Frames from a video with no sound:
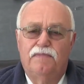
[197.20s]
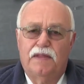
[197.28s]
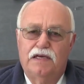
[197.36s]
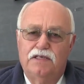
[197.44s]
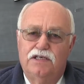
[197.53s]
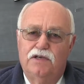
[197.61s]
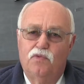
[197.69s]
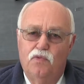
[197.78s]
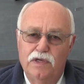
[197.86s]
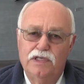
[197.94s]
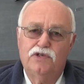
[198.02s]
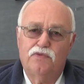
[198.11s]
I said,
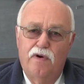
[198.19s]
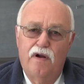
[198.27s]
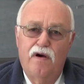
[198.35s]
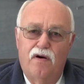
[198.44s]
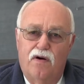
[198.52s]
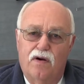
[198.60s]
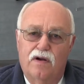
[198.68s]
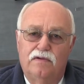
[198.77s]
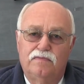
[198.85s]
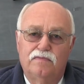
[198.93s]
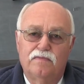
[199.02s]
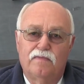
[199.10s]
what's wrong?
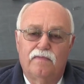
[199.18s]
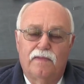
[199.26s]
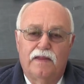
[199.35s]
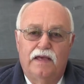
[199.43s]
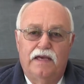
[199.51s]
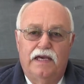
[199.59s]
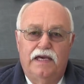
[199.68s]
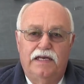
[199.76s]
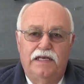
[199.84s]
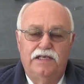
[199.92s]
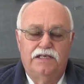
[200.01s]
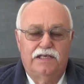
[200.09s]
And
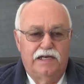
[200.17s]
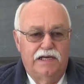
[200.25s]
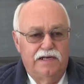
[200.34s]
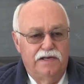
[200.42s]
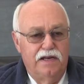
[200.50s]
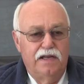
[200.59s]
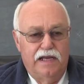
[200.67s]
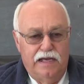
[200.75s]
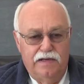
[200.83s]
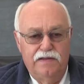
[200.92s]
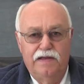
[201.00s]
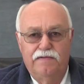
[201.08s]
he said,
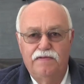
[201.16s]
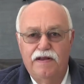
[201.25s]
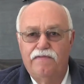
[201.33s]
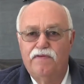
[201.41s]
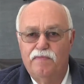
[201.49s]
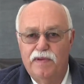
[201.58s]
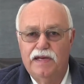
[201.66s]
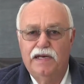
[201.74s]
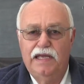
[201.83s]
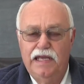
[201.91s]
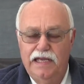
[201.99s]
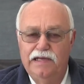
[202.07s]
Ed, they've never been
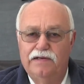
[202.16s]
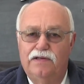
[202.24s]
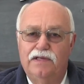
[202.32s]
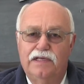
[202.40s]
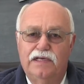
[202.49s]
healed.